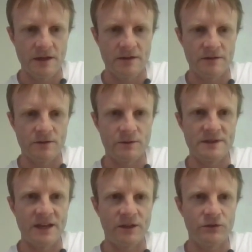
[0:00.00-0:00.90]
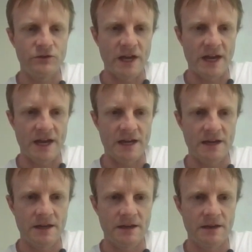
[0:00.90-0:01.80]
So del j
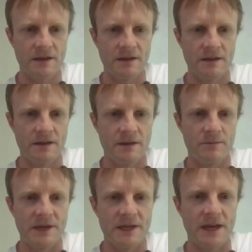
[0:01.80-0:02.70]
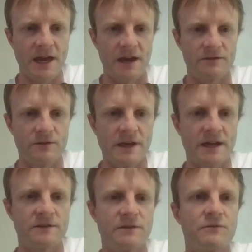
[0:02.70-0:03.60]
bk. So
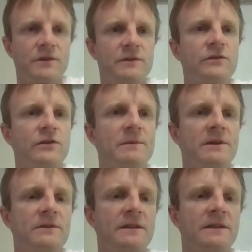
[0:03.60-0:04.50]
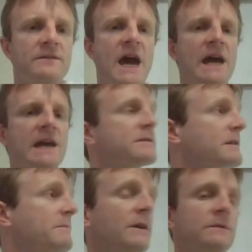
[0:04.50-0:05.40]
that's the first term here. That's the ith
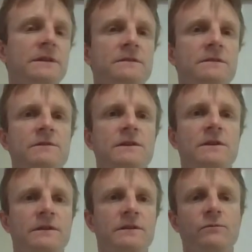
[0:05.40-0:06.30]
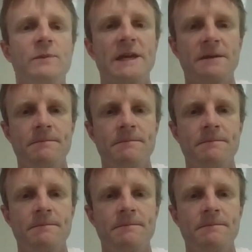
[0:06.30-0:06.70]
component of the curl of B.